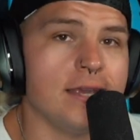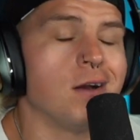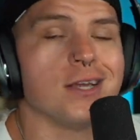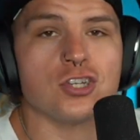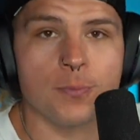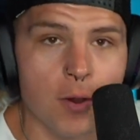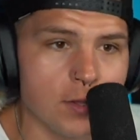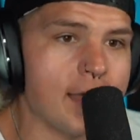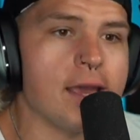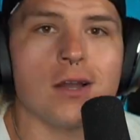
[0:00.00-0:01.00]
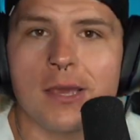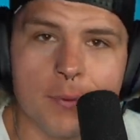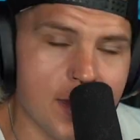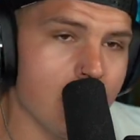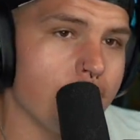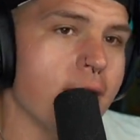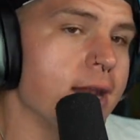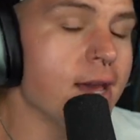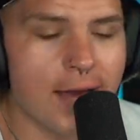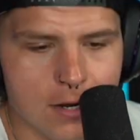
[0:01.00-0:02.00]
I'll get Chipotle, I'll get Panera Bread.
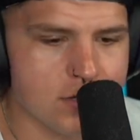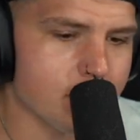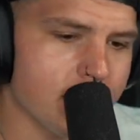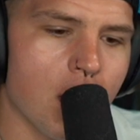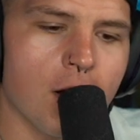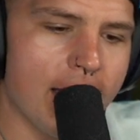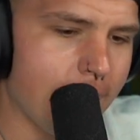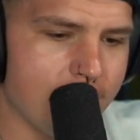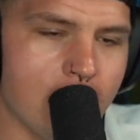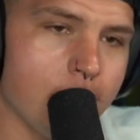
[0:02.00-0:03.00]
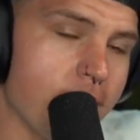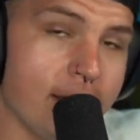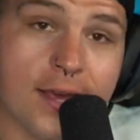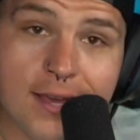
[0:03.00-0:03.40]
I know some of y'all hate Panera Bread.